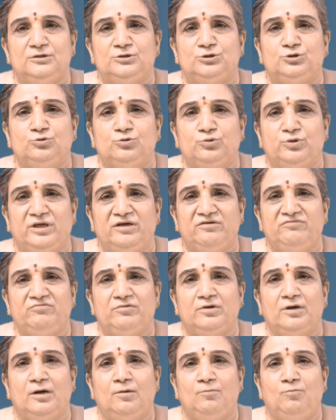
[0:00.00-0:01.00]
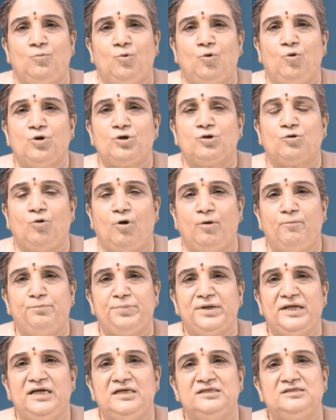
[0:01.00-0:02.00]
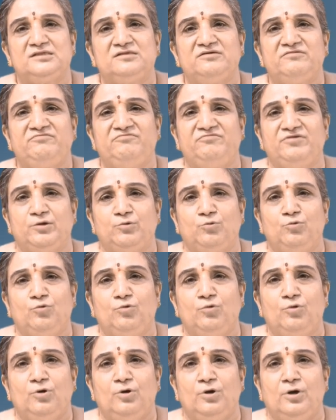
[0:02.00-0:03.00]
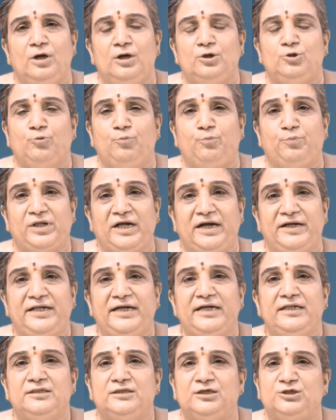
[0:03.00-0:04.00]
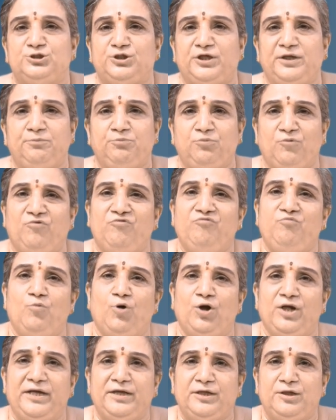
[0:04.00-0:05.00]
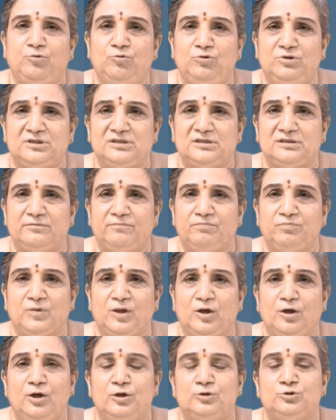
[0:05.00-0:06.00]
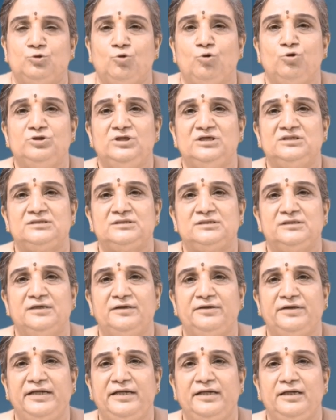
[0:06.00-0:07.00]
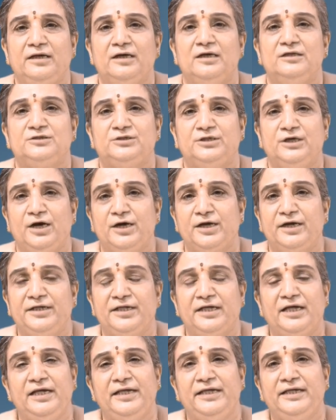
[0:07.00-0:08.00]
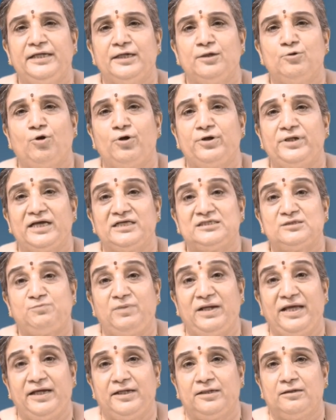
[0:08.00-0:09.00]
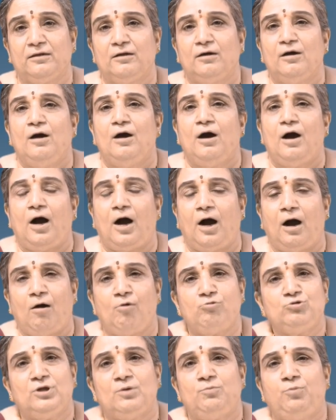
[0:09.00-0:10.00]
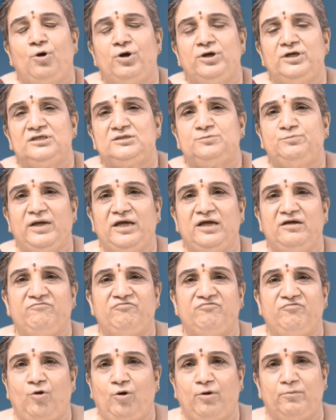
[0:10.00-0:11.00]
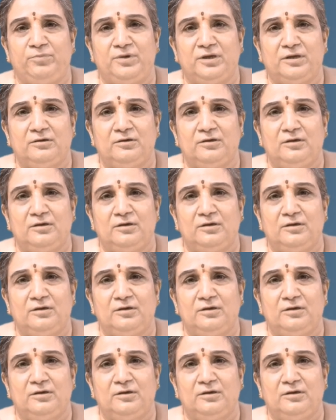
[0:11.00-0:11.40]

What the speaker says: to give a more comprehensive view to predict the shape of molecules. Though this theory theoretically cannot explain how the bond is being formed,